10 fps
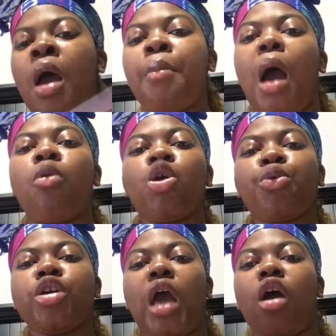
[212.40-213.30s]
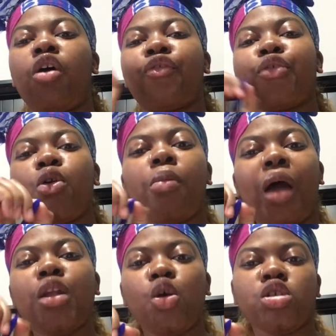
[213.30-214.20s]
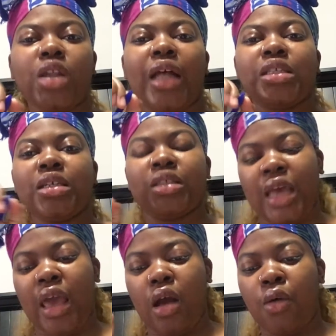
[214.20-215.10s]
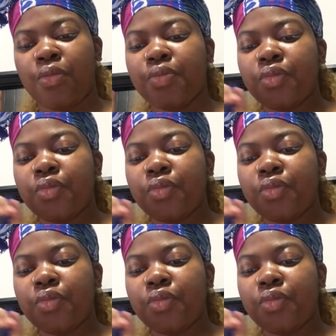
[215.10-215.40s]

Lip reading: But I'm gonna read y'all a few of my notes that I took down.